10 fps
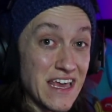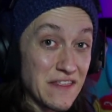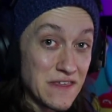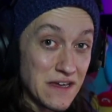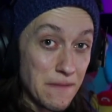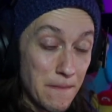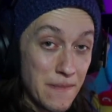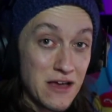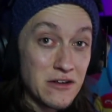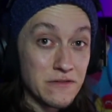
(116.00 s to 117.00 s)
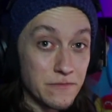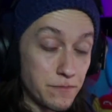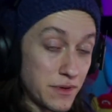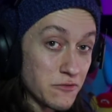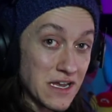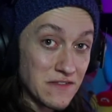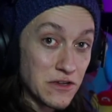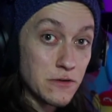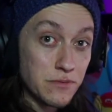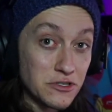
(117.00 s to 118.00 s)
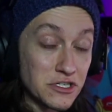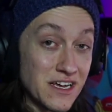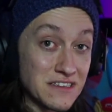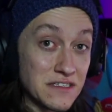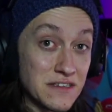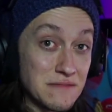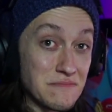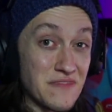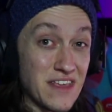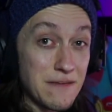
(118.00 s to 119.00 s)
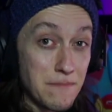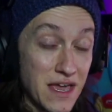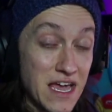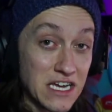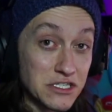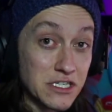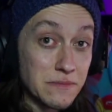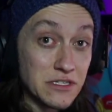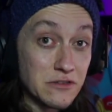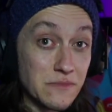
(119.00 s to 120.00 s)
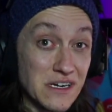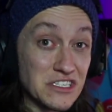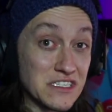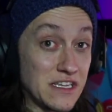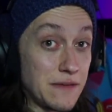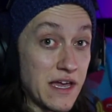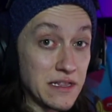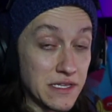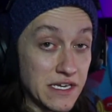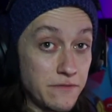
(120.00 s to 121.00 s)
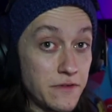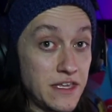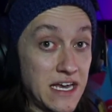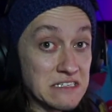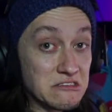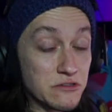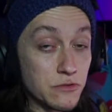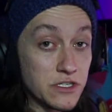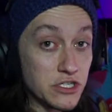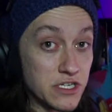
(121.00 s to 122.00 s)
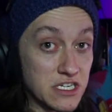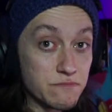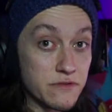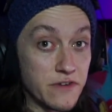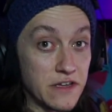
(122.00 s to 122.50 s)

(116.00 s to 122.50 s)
the amount of bitrate that you're pushing out to them, it may actually be too much and they may leave. Yes, Twitch does provide